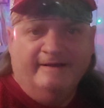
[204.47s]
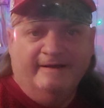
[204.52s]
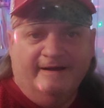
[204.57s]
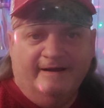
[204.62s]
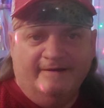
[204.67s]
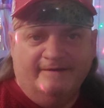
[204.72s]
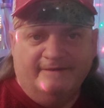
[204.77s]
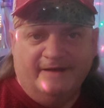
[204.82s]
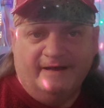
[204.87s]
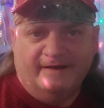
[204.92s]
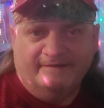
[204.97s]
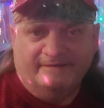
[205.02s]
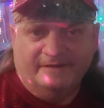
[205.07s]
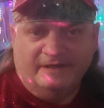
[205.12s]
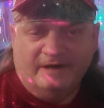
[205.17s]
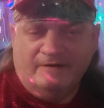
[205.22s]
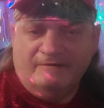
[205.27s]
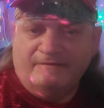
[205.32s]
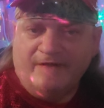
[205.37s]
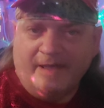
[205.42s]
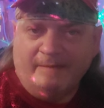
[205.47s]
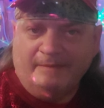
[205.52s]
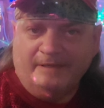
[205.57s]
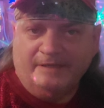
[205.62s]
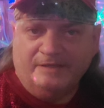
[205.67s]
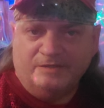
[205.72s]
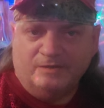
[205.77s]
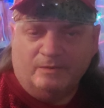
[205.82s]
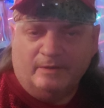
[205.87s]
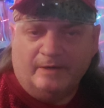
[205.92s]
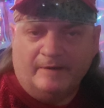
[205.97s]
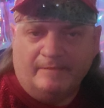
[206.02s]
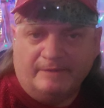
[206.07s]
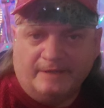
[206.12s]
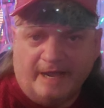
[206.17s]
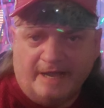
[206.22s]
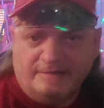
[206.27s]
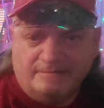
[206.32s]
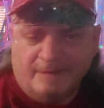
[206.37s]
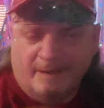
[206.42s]
of families or whatever
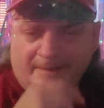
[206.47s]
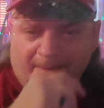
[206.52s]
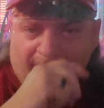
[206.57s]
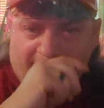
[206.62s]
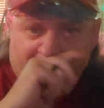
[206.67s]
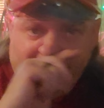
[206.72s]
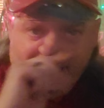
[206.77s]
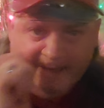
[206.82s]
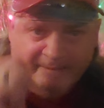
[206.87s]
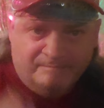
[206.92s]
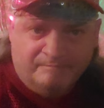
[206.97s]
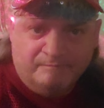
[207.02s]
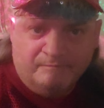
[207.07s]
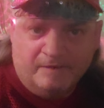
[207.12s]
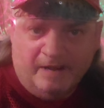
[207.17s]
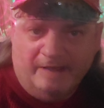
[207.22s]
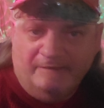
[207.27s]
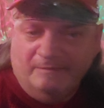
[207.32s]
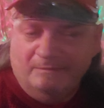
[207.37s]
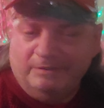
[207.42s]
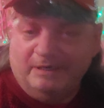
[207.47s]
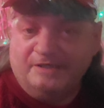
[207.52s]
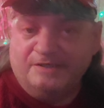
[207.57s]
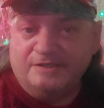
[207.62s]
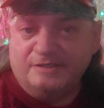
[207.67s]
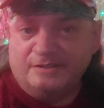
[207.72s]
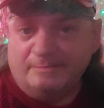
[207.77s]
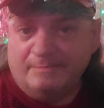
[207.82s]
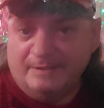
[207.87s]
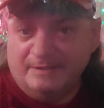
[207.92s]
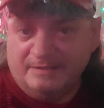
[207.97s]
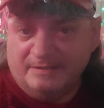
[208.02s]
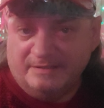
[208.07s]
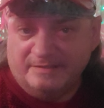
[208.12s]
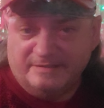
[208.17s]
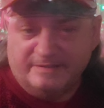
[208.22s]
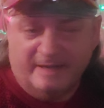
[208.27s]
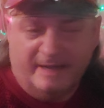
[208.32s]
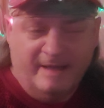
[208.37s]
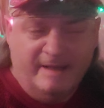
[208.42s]
the case may be, even places of
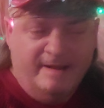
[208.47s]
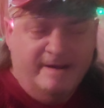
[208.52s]
business,